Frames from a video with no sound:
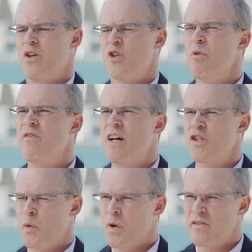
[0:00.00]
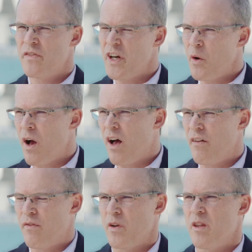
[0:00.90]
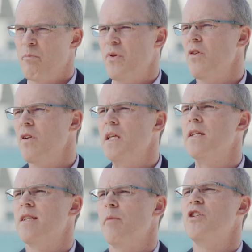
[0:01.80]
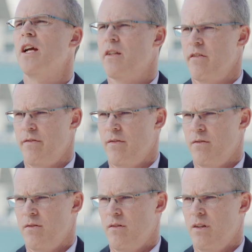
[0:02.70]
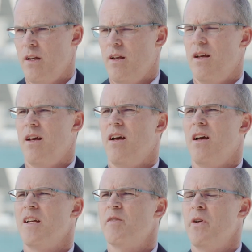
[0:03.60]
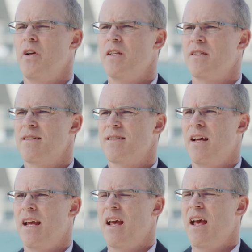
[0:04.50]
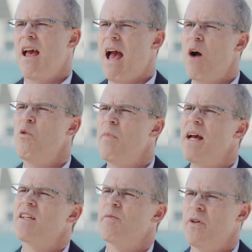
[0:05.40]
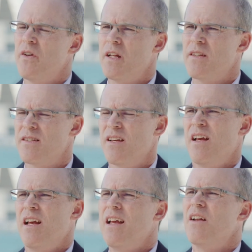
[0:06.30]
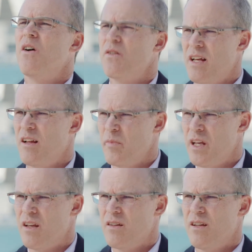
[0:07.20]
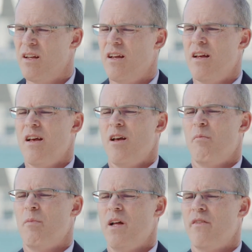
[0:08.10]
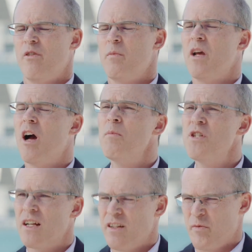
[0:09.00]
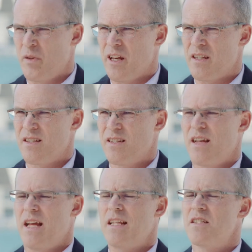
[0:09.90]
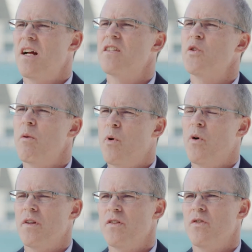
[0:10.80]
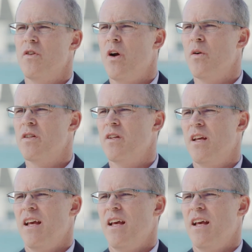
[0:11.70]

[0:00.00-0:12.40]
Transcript: Tripadvisor works very well for the purely subjective experiences, like how will my experience in a hotel be? But from an objective place, it's not so important to note